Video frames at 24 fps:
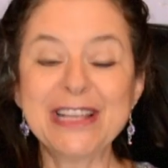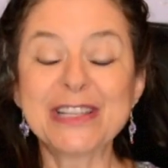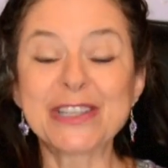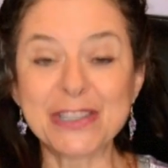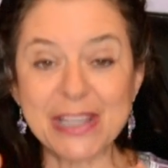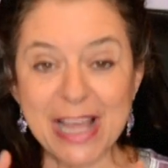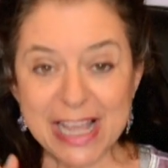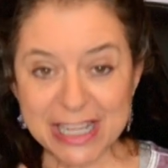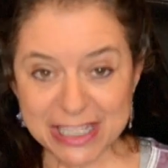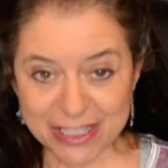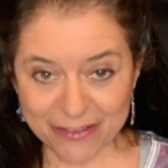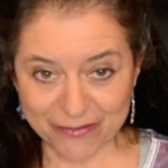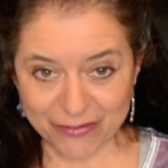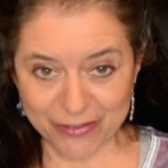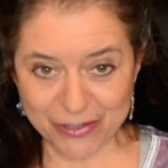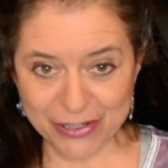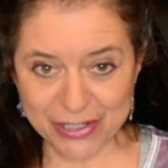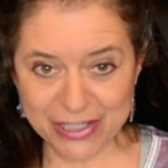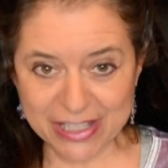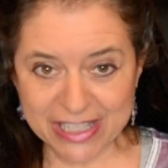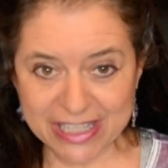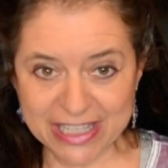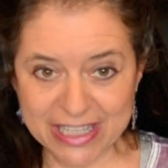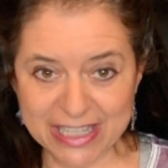So that's the
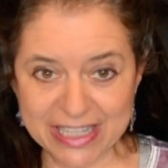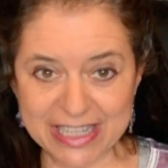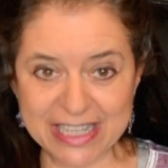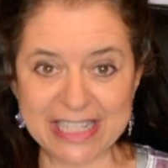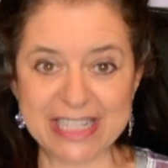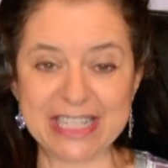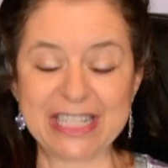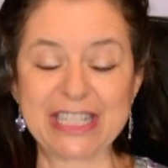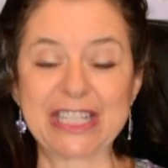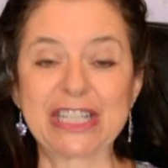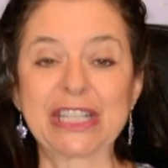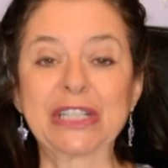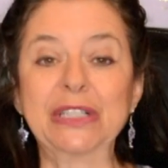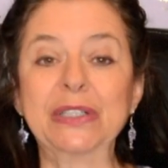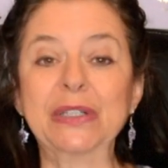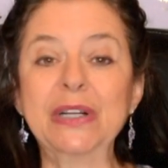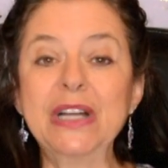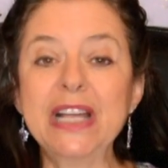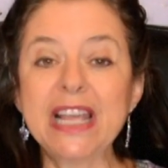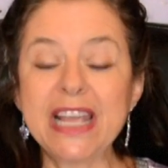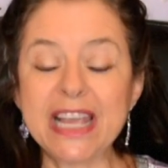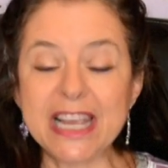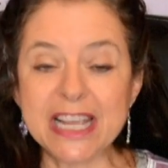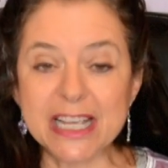first thing you need to do
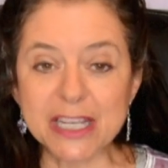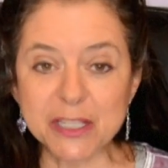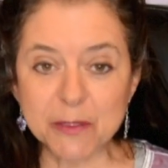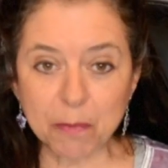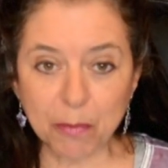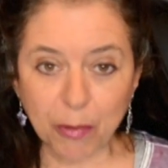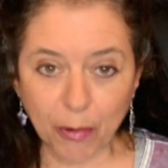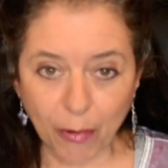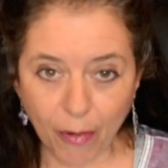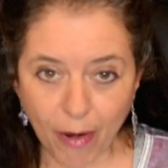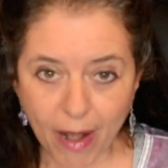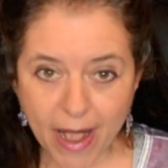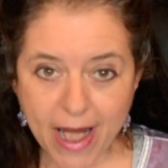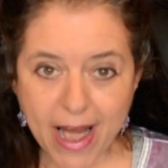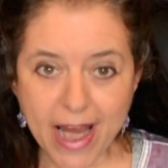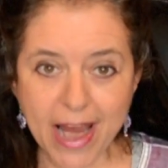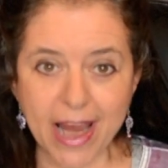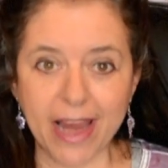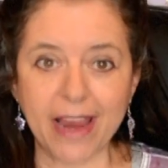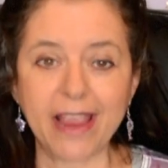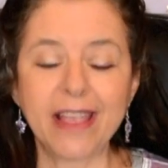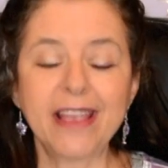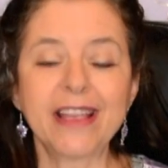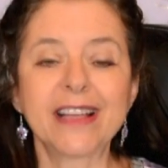is
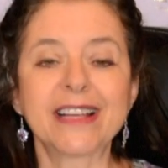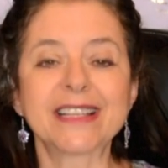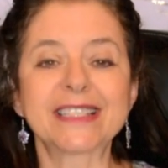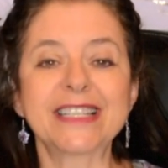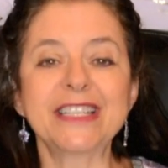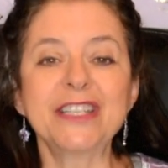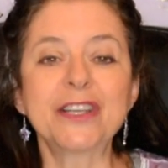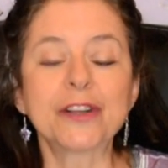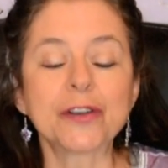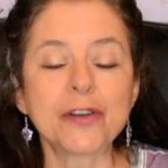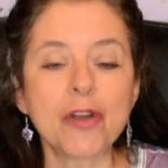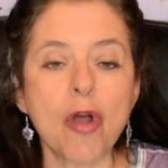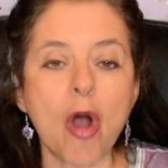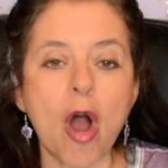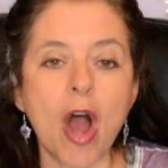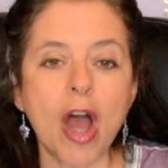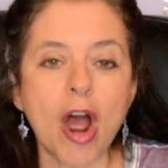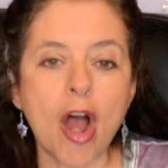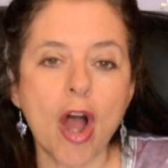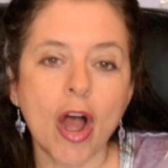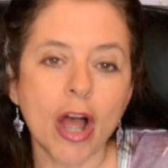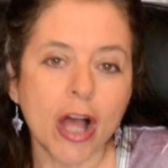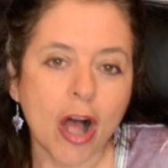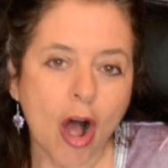pray, because you're
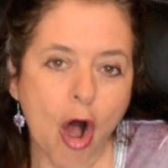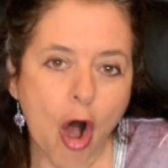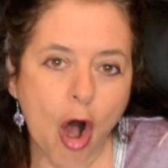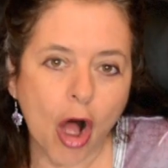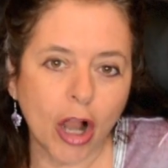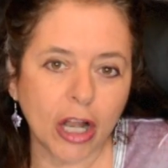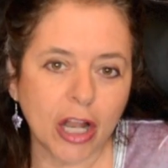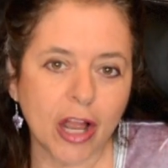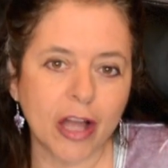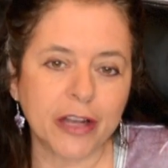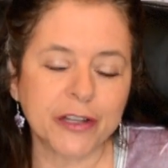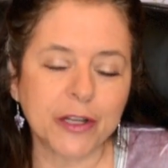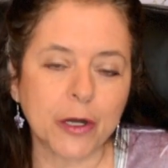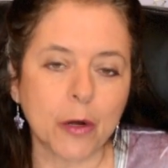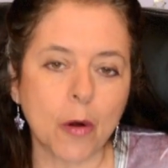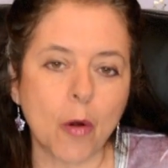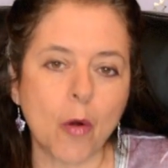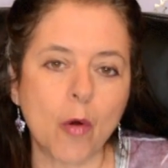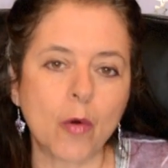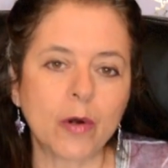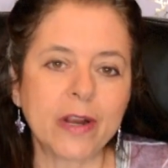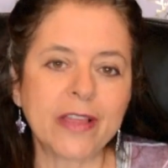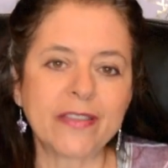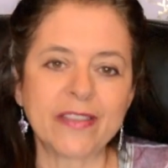not all on your
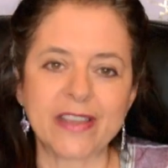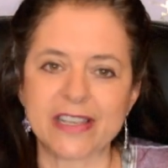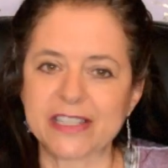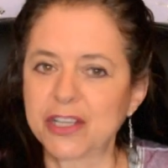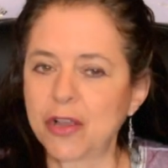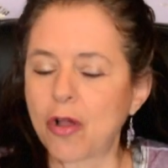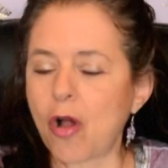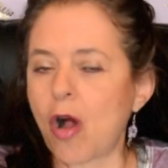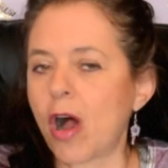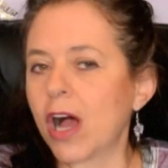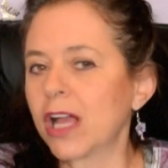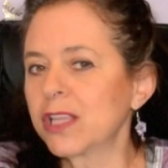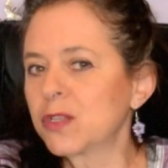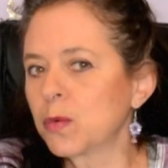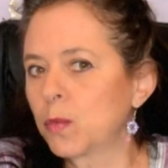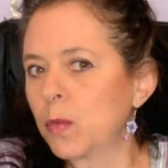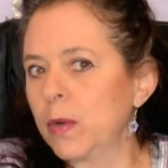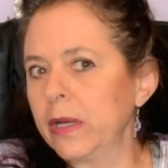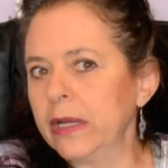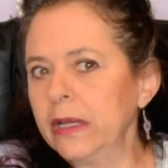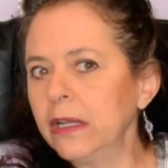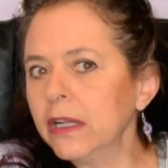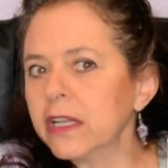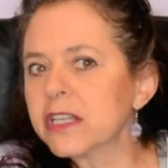own in this. God's
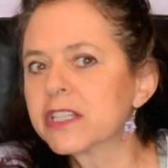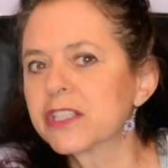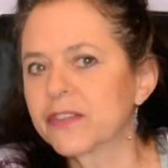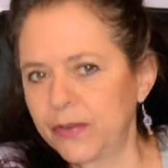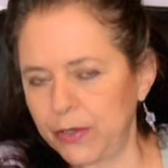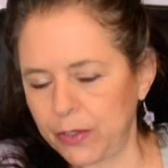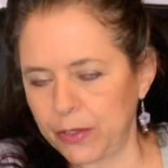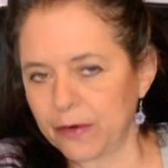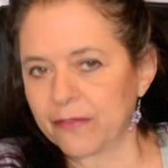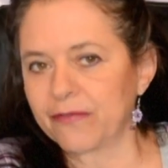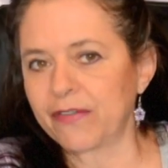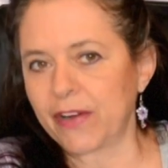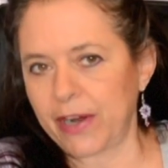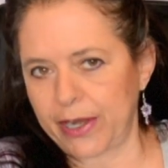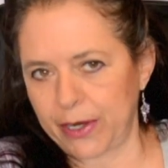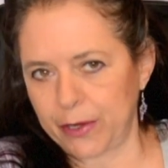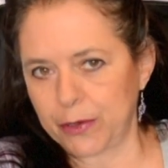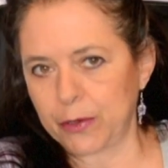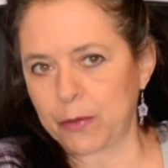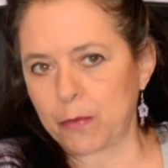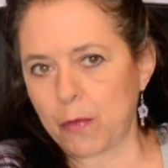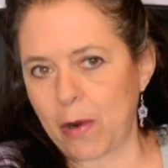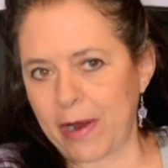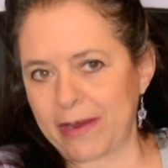will is for you to find a
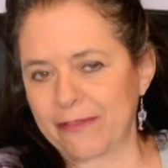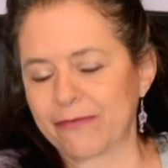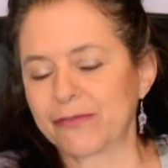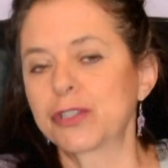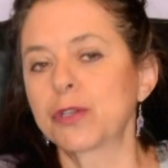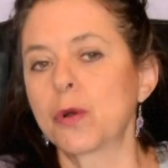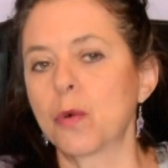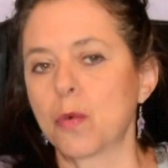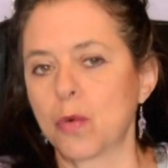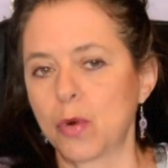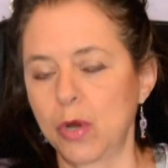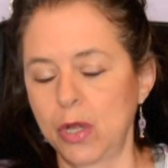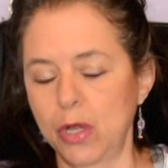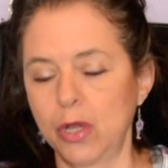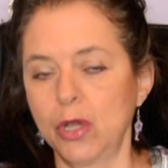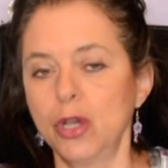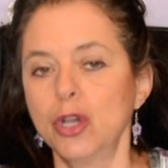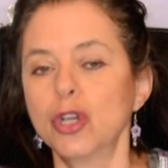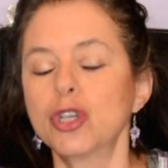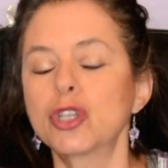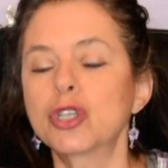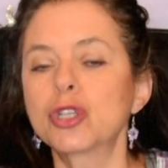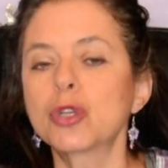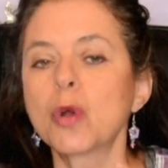good wife.
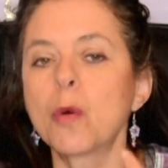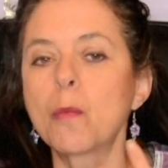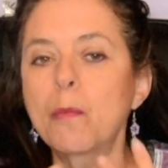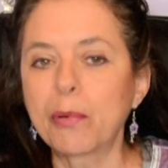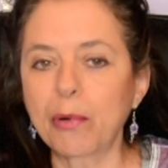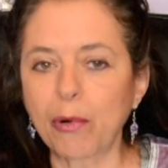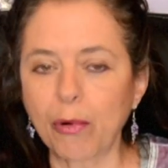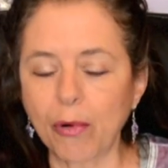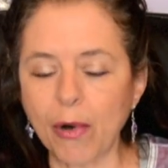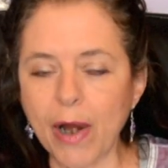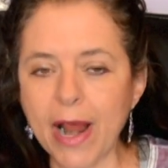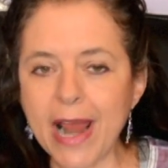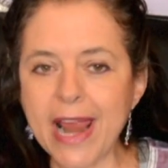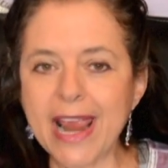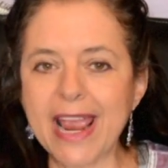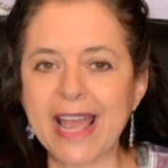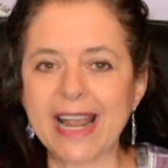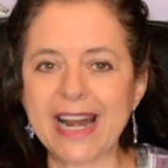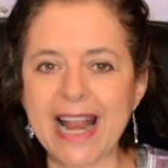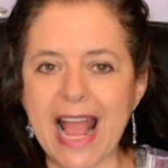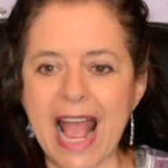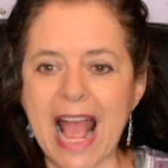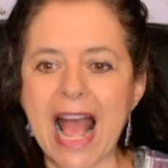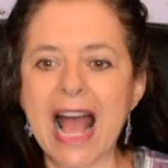So pray
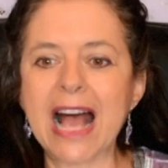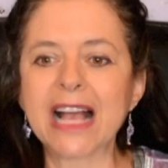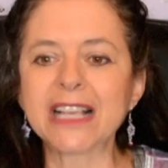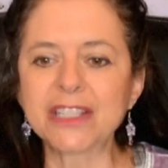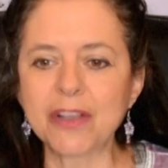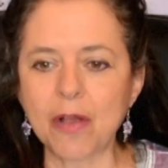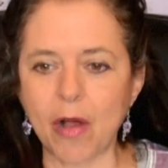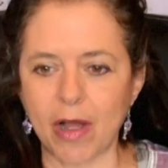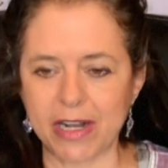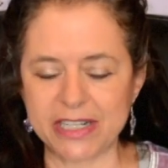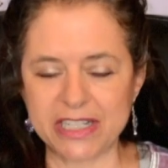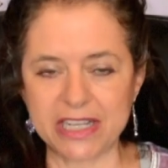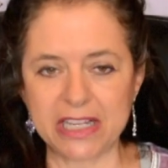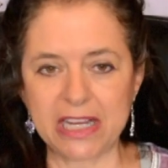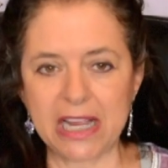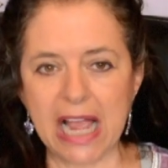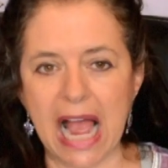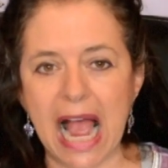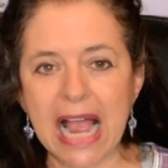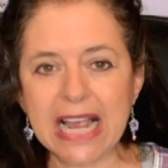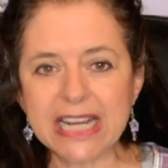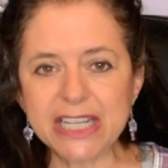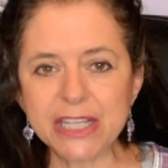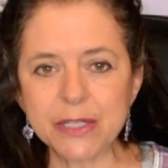and ask God to
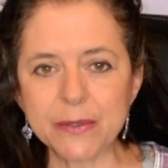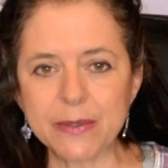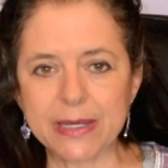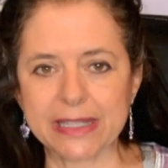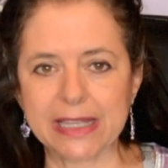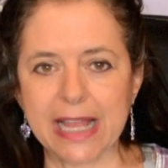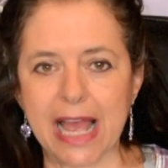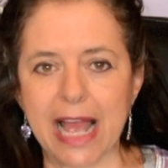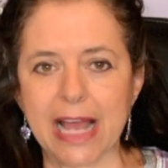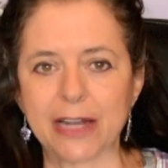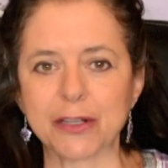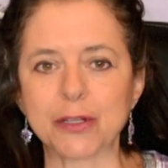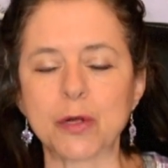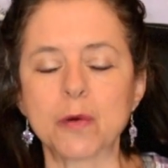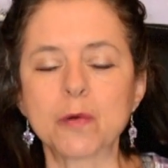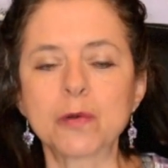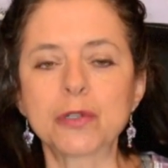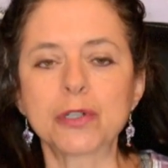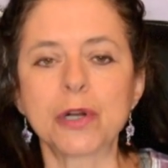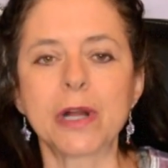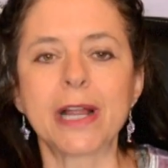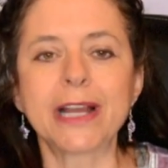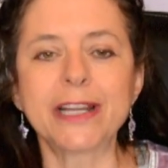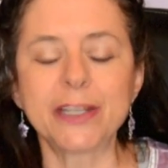guide you in that. Don't
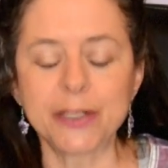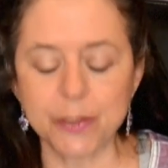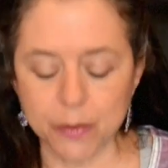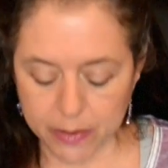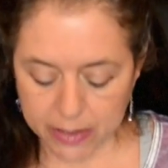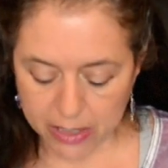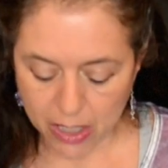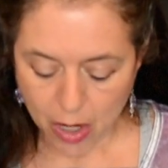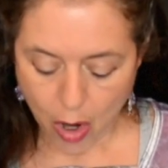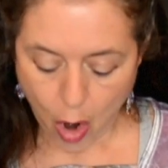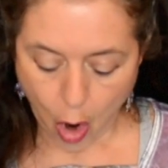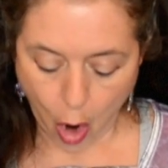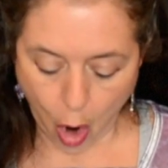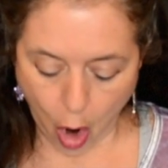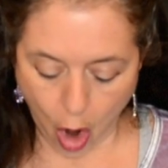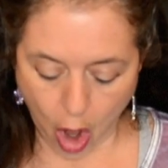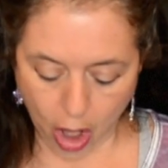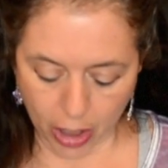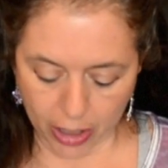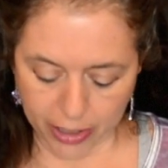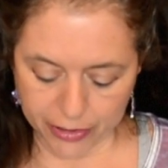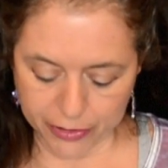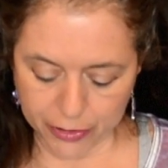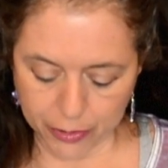try and do it
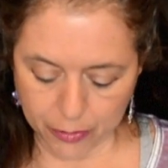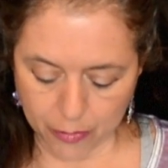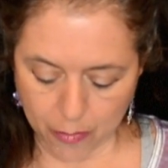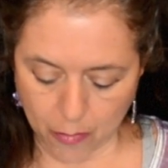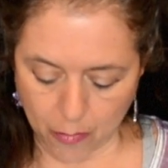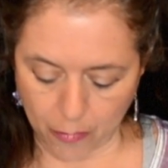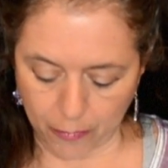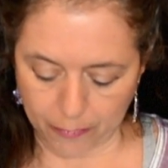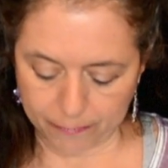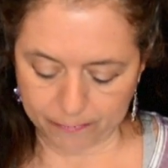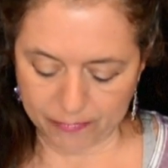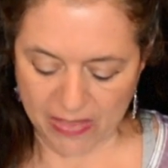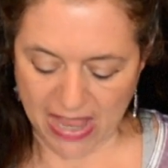all on your own.